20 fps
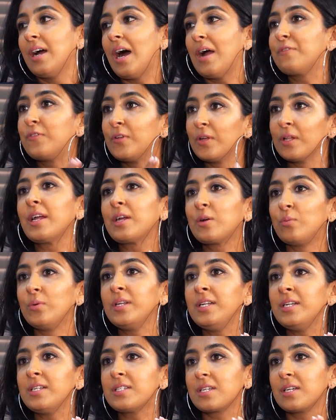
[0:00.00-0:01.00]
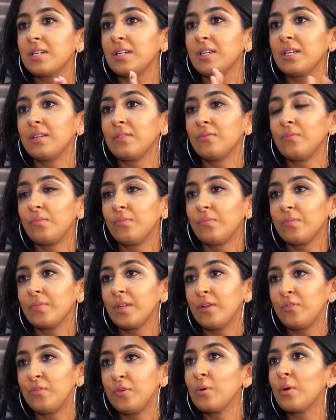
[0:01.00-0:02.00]
I feel like we need to,
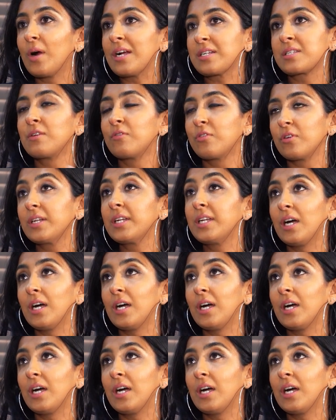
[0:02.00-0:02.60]
if you were asking for